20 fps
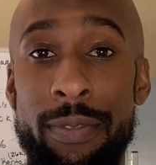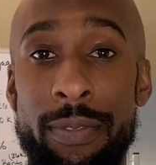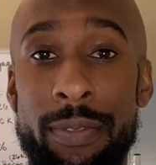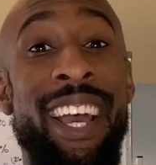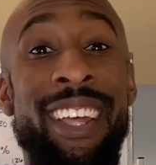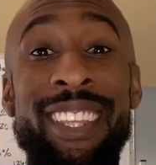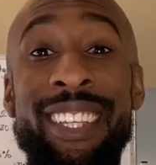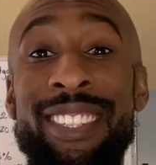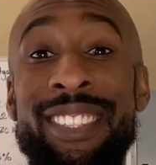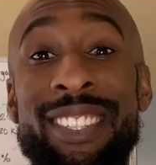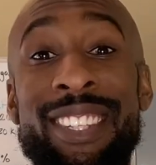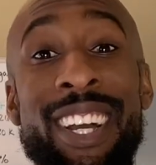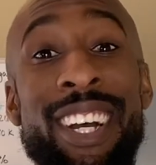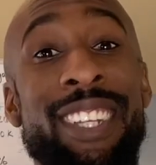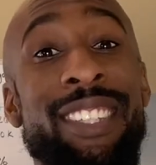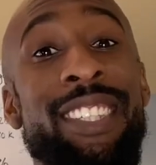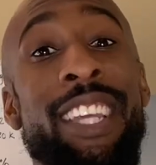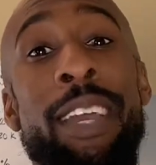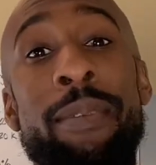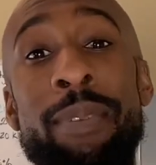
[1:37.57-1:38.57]
Now, this
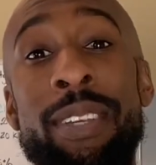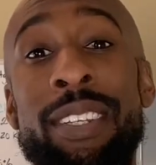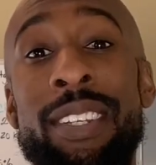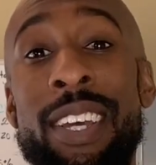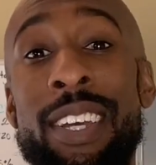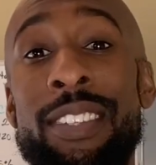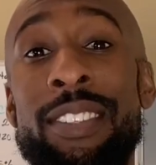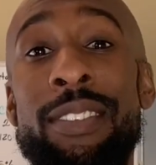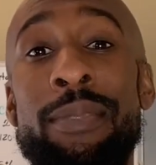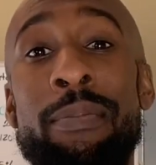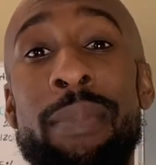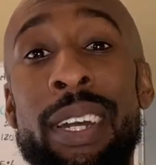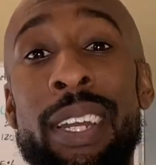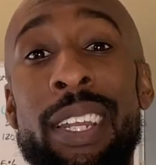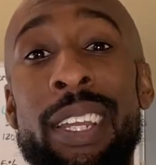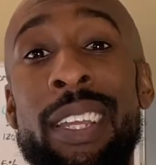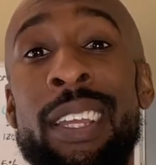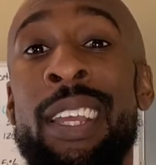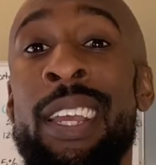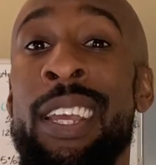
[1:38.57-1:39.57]
does save me tons of
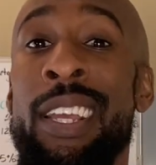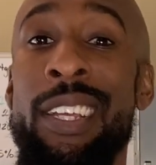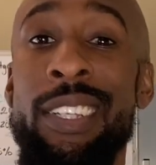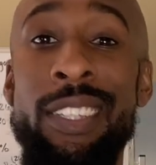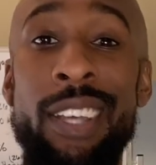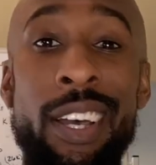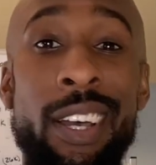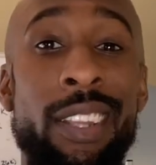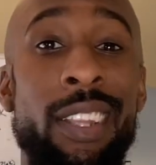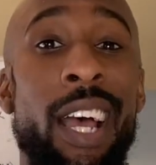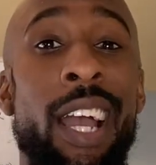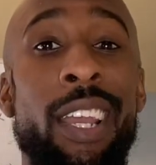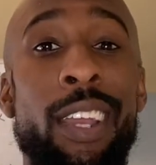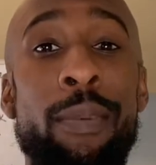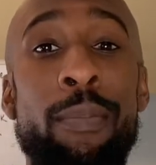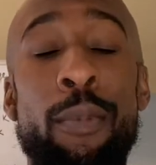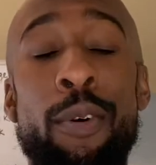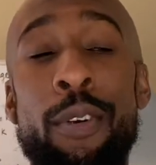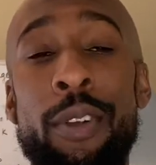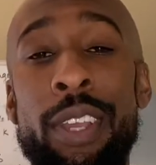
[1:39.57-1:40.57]
money because unlike a
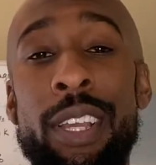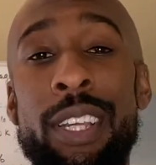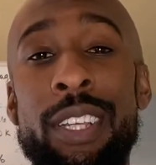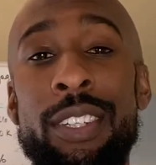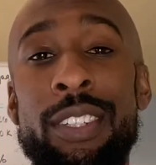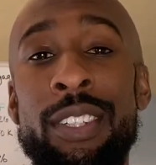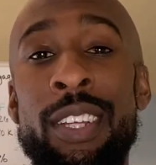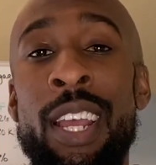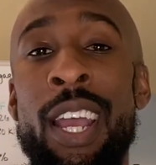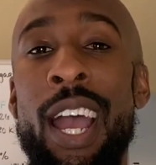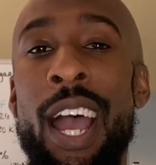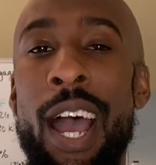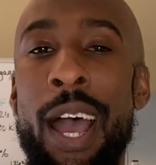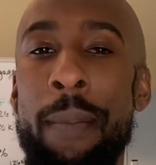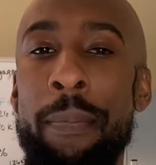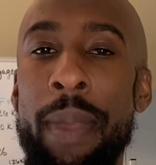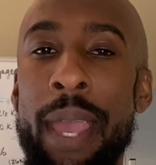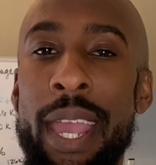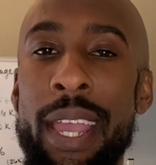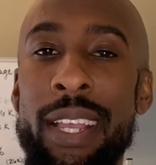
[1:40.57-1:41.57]
mortgage,
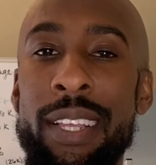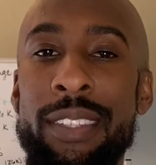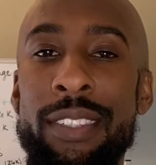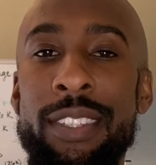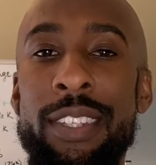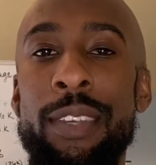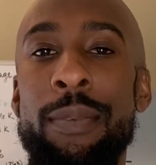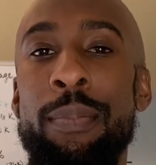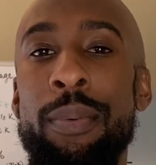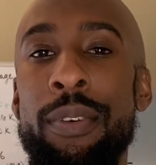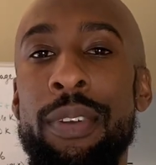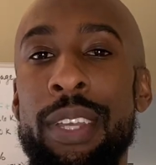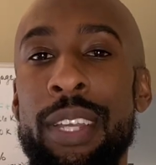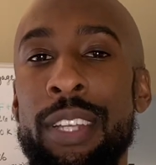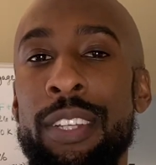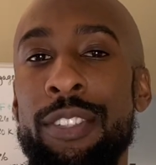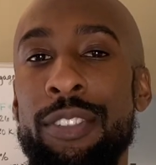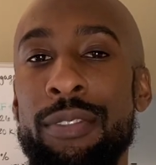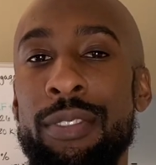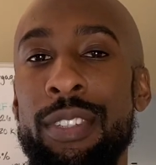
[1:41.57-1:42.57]
I'm paying simple
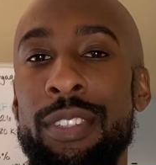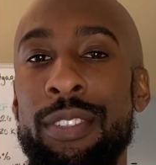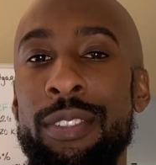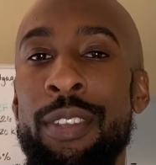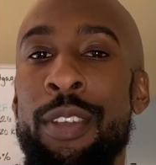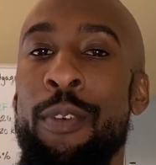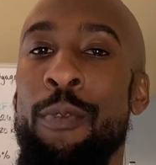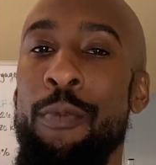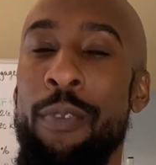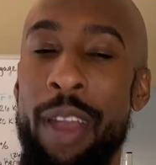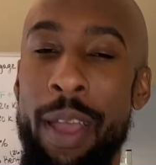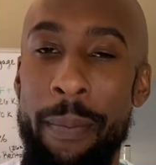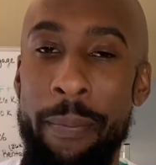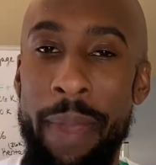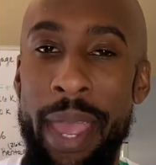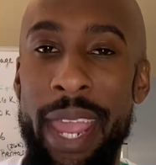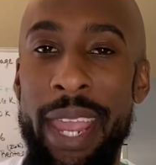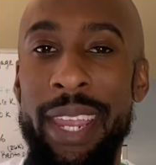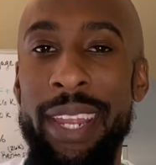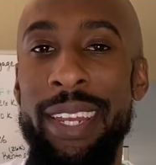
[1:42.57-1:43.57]
interest when I'm
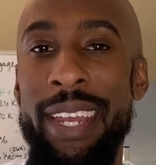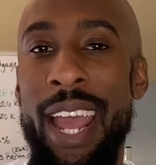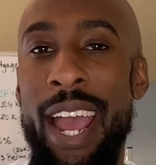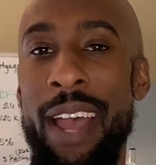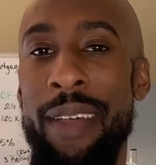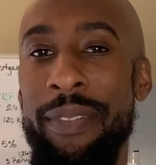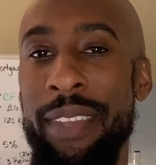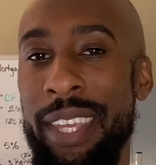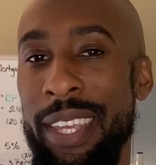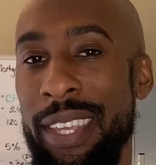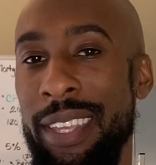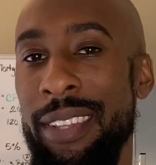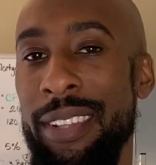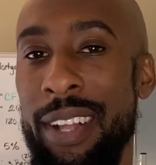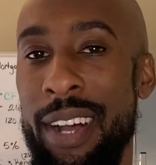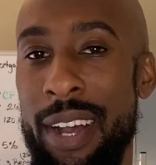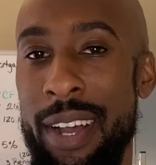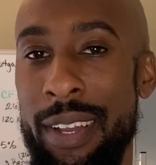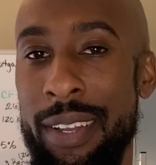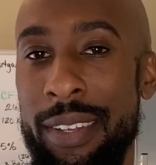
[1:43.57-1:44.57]
paying down the
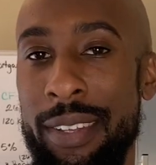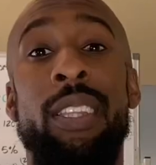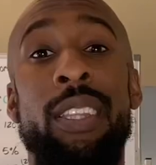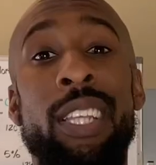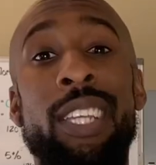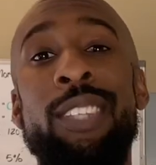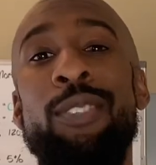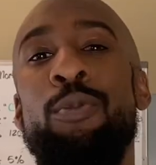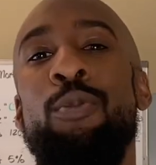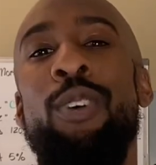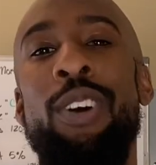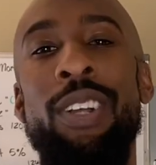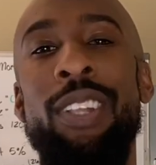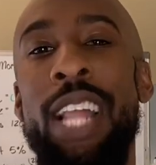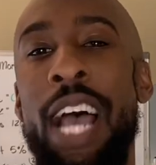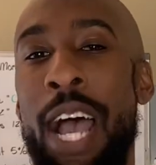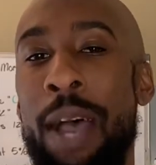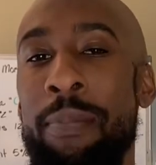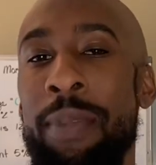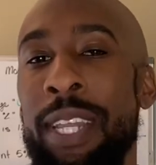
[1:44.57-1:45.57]
Heloc. This will
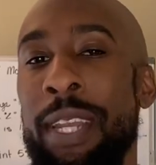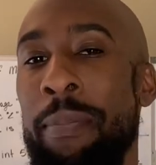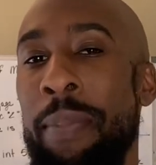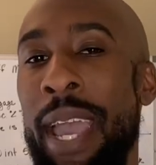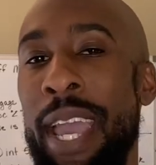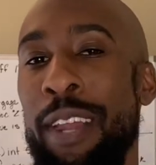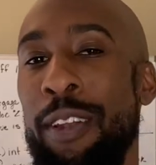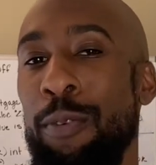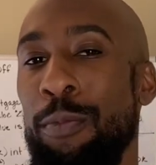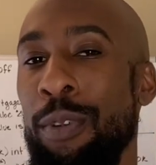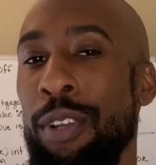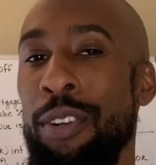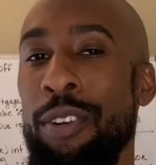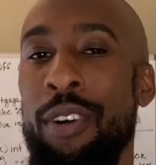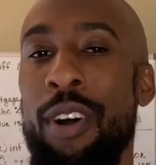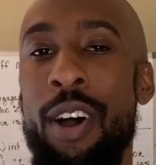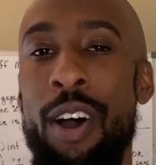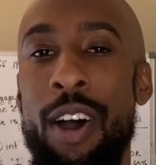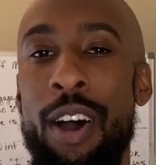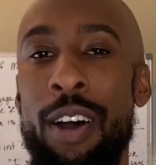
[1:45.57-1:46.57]
allow me to pay the rental
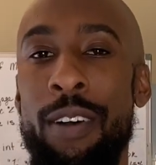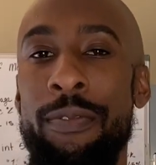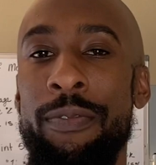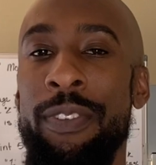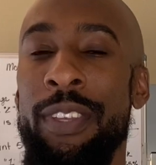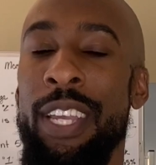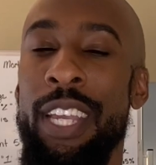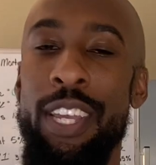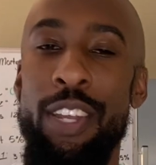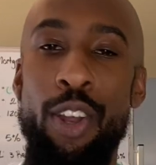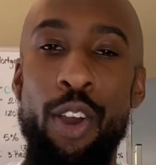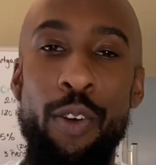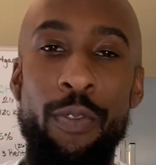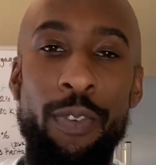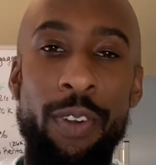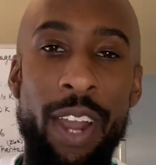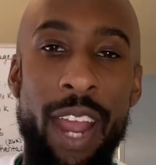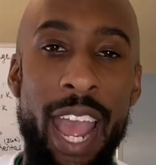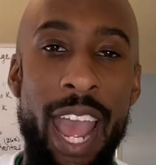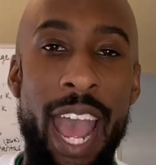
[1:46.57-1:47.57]
off in
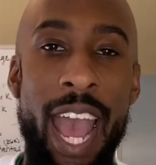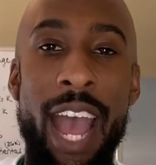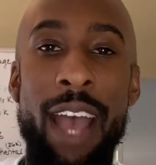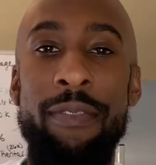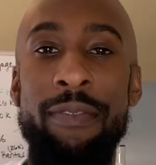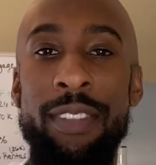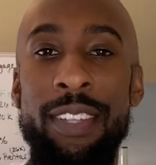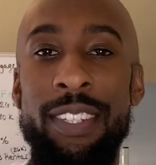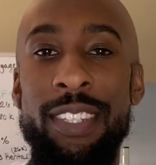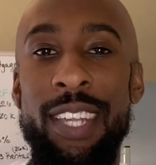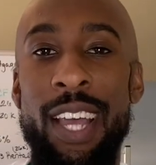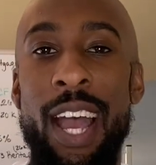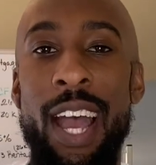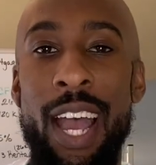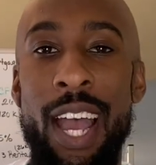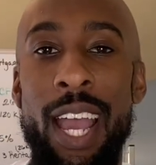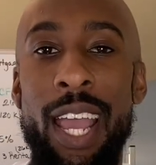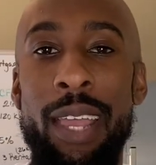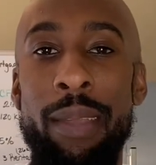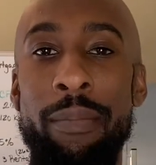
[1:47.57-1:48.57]
over half the
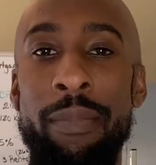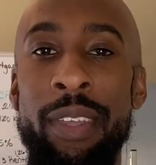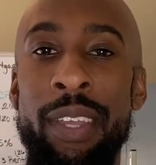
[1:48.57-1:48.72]
time